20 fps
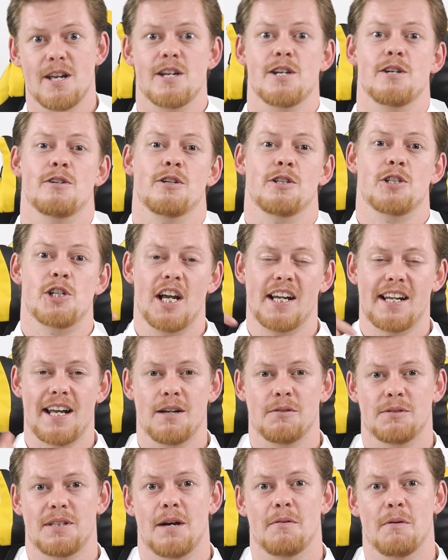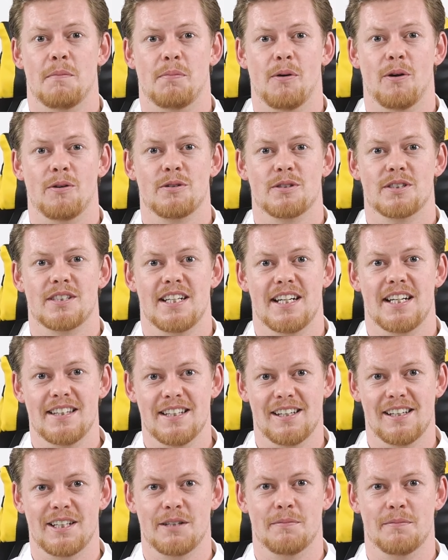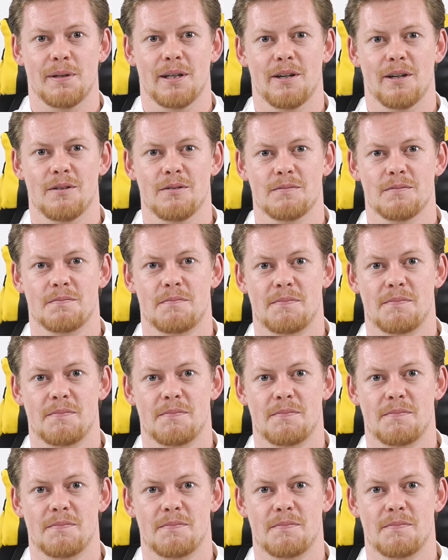You should check out our product in the link below,